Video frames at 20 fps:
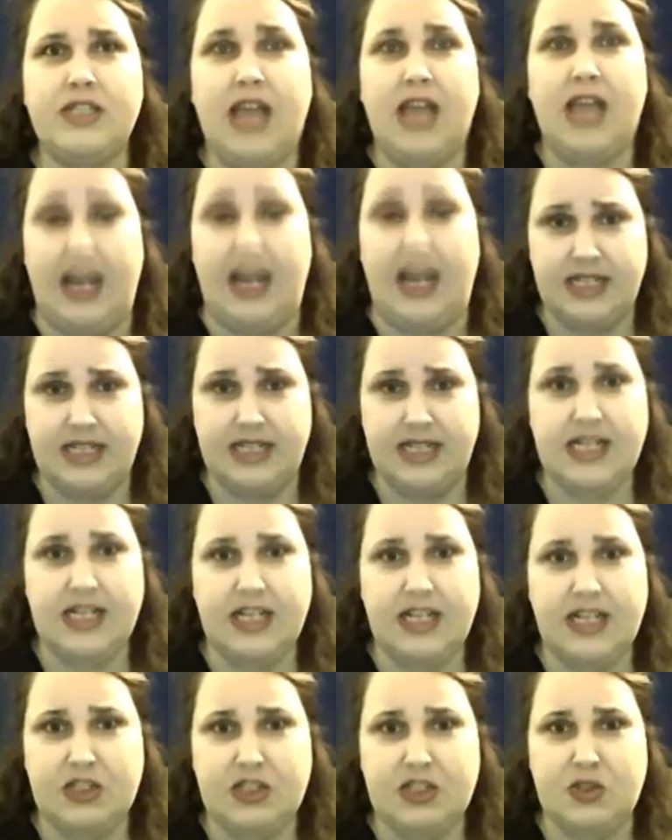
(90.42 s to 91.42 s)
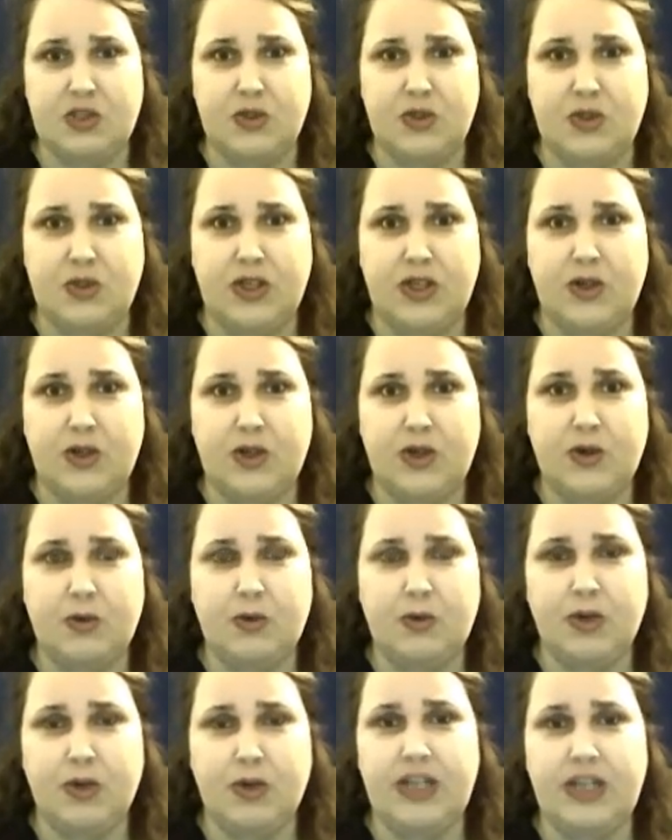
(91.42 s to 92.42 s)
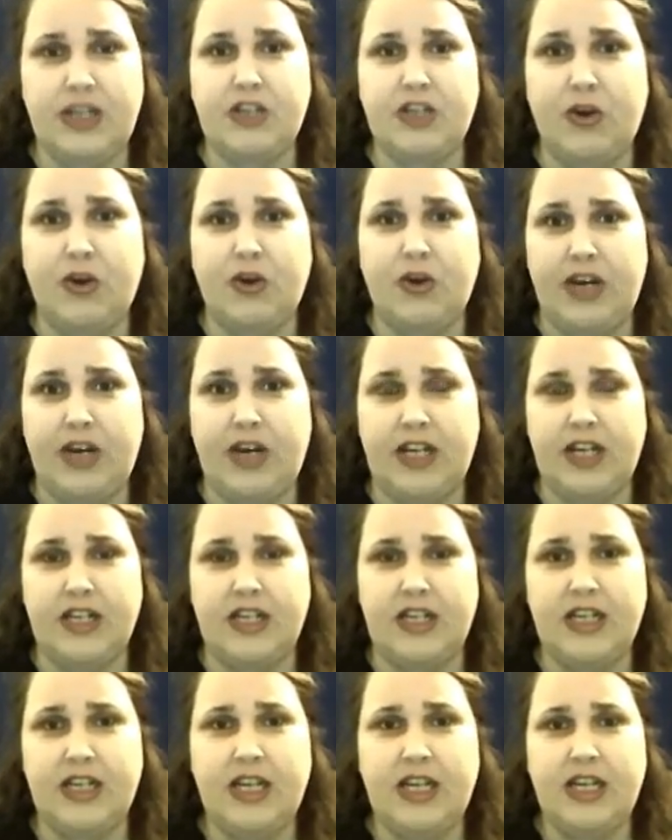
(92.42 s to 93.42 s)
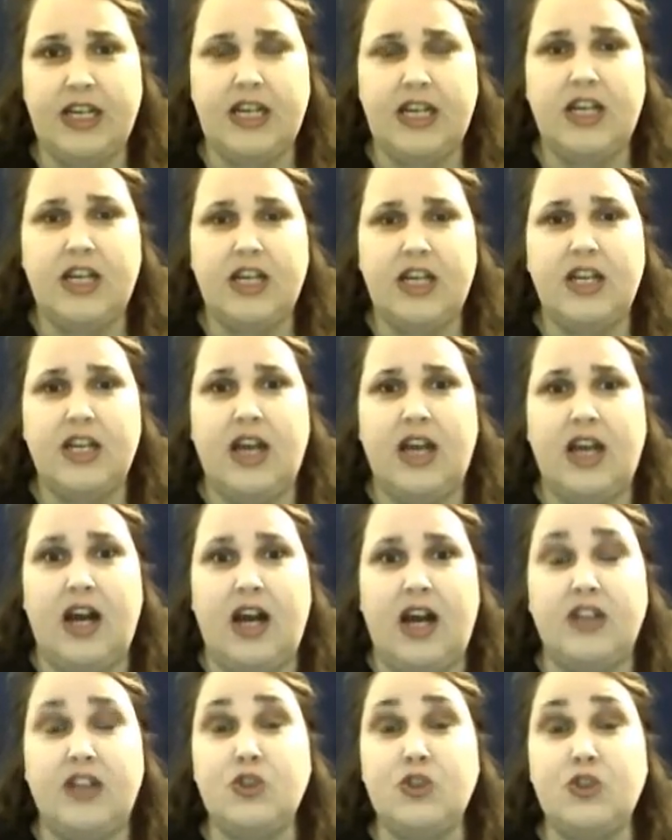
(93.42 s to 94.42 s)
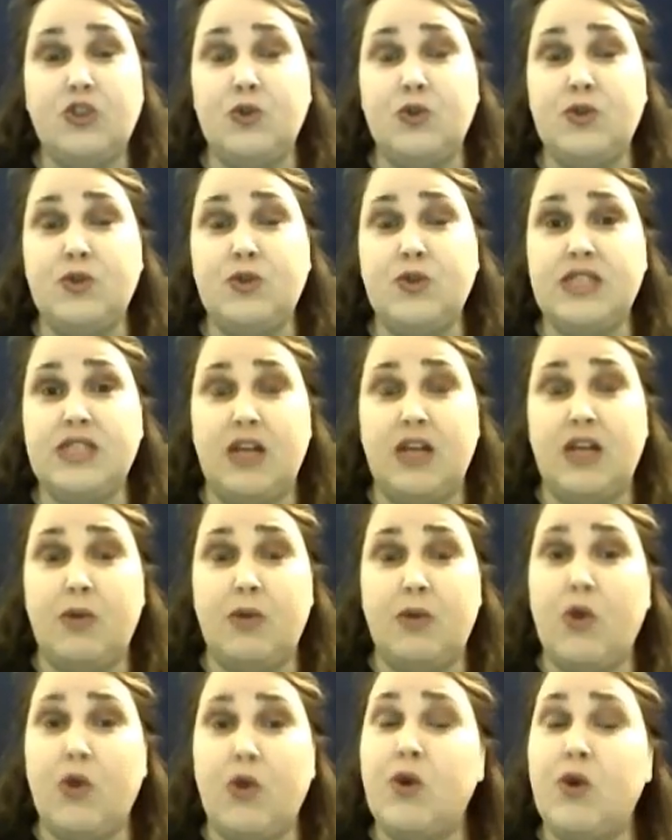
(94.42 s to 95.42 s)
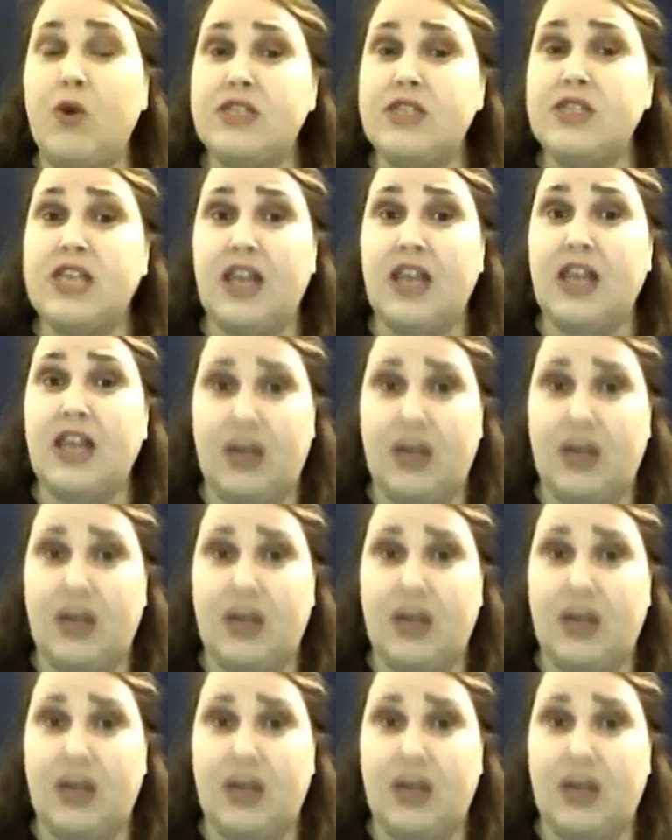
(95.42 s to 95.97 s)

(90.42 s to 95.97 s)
and Design Studio were integrated to sell both wholesale and